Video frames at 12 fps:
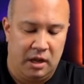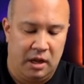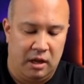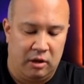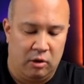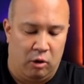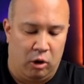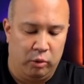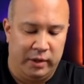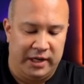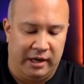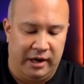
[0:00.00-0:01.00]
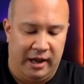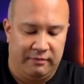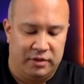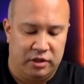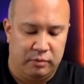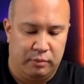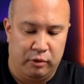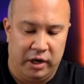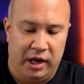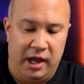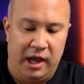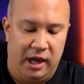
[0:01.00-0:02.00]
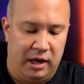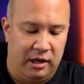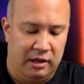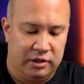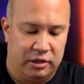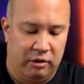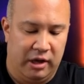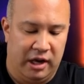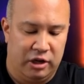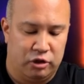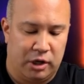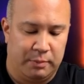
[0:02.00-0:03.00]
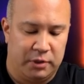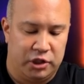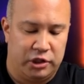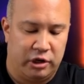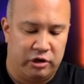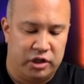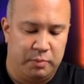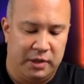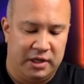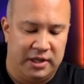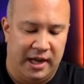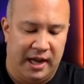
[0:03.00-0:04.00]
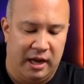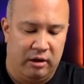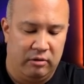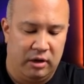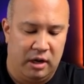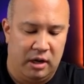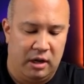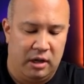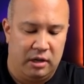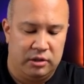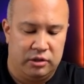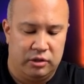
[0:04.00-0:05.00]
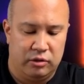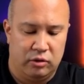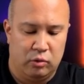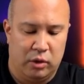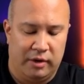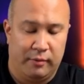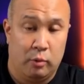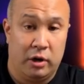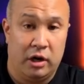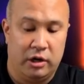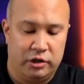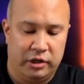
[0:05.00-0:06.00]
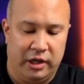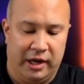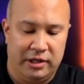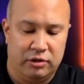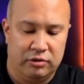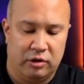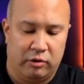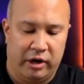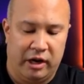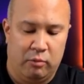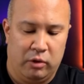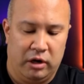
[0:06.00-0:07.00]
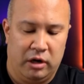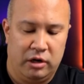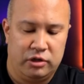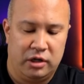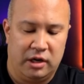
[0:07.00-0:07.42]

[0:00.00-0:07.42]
Go all the way down to f2.8. Let's go ahead and drop the shutter speed down to 1 over 100. The ISO is already at 100.